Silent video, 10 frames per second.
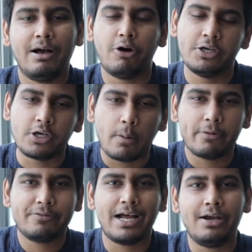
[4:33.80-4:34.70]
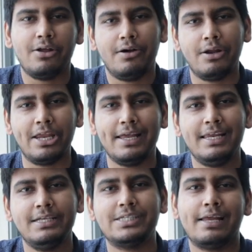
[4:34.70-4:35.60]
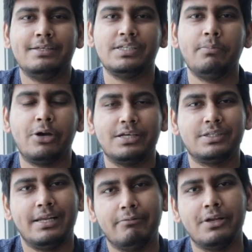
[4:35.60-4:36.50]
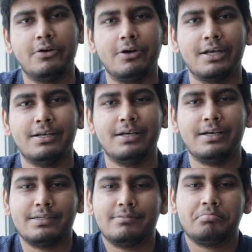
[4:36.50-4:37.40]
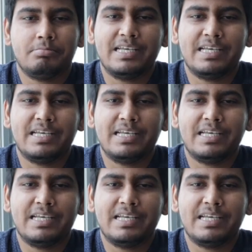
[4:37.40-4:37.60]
on top of that, really challenging prediction level code.